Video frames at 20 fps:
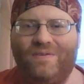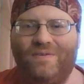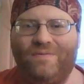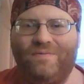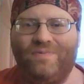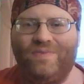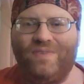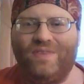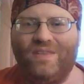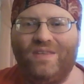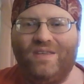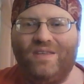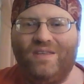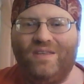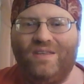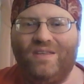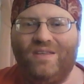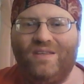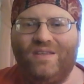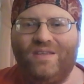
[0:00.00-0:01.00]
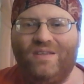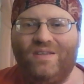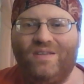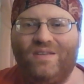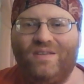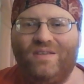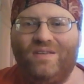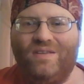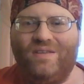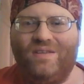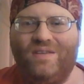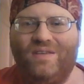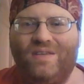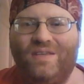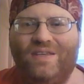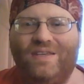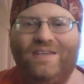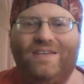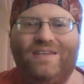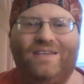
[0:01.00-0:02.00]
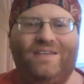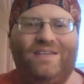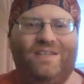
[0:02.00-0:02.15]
(silence)